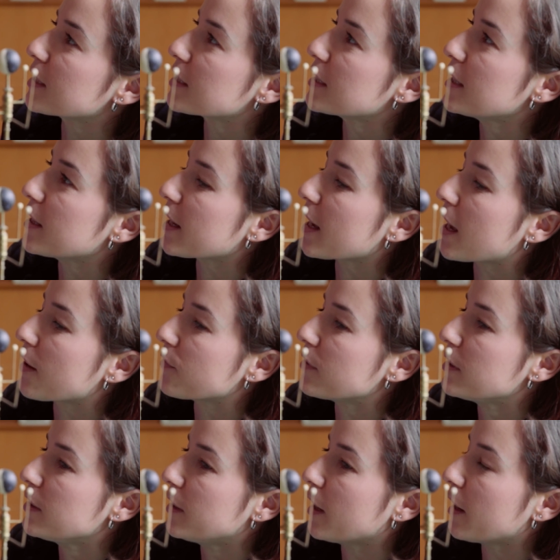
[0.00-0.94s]
to see they
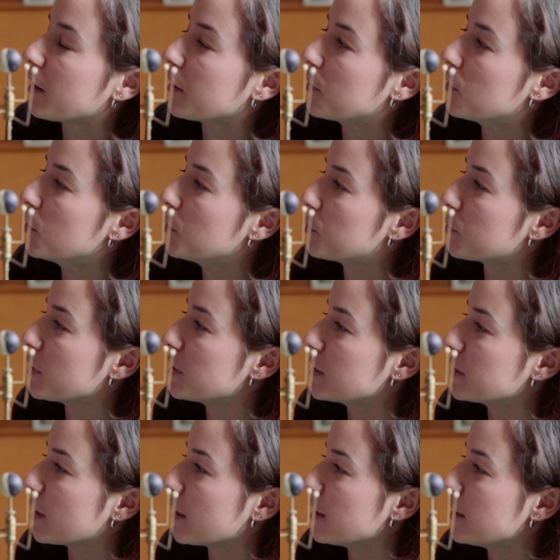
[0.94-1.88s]
haven't yet
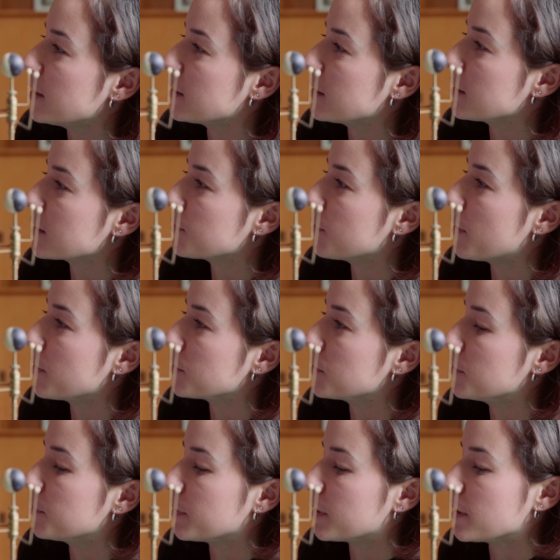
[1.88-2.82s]
incorporated that into this
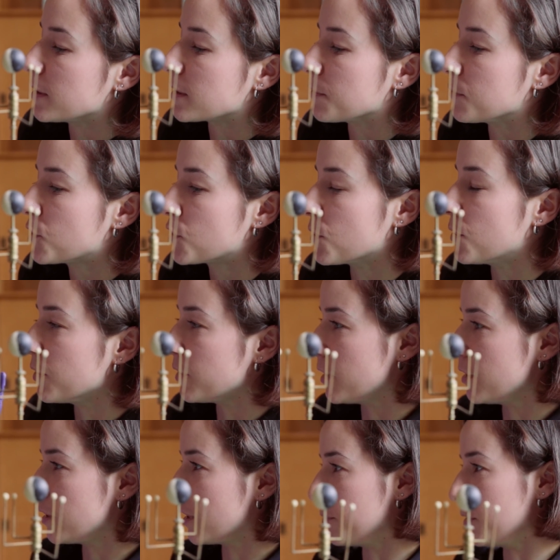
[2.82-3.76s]
model because I'm sure
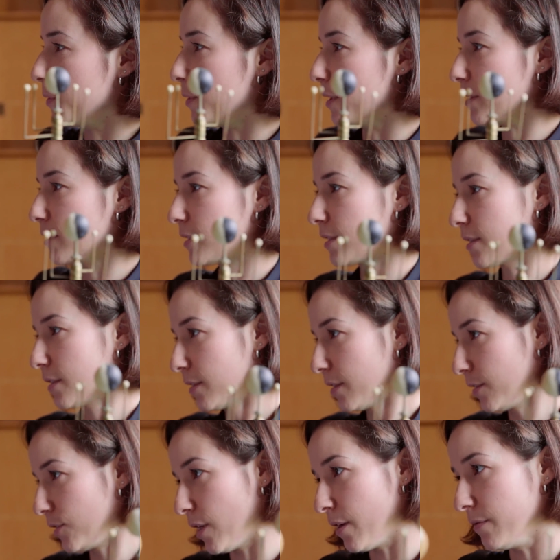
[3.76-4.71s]
that W S
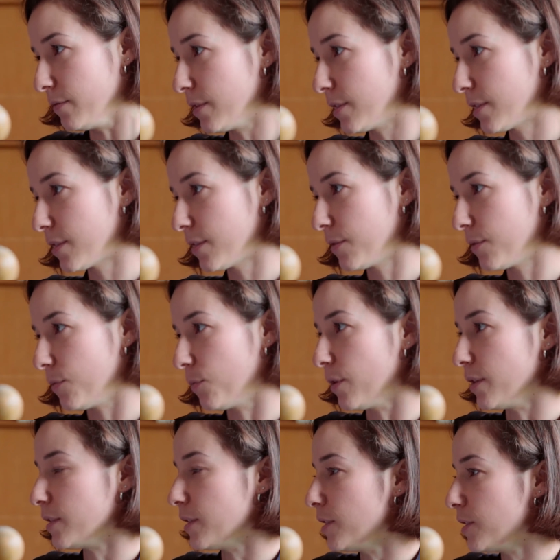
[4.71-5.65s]
Jones
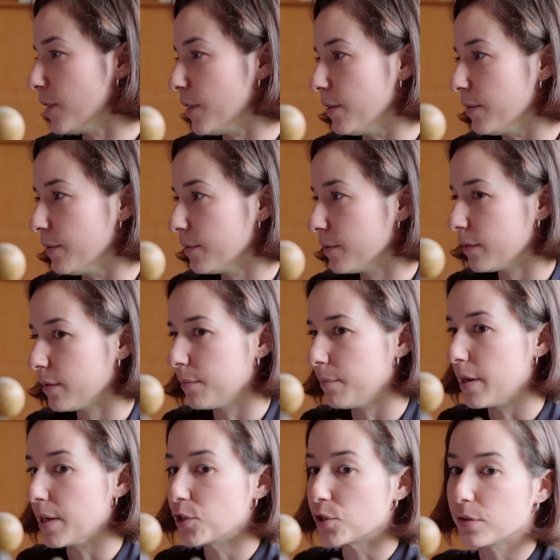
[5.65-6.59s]
wanted to
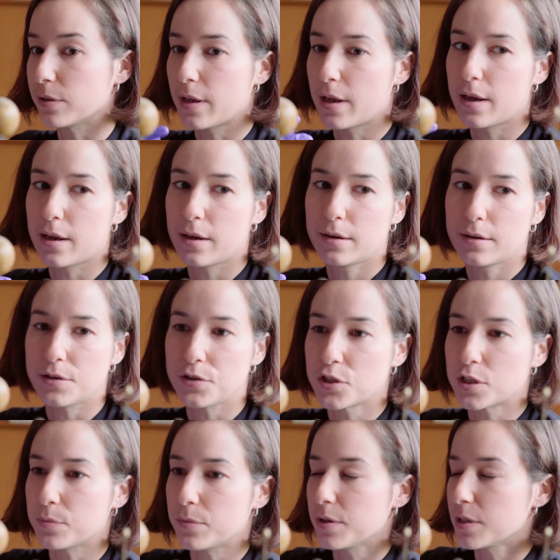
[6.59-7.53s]
mm. make sure their
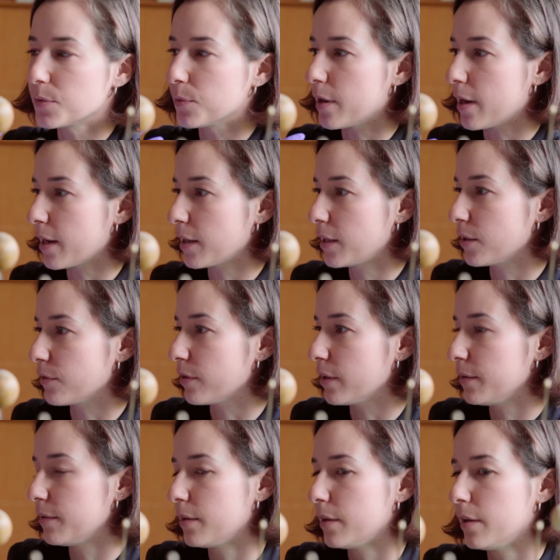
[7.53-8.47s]
instruments were accurate.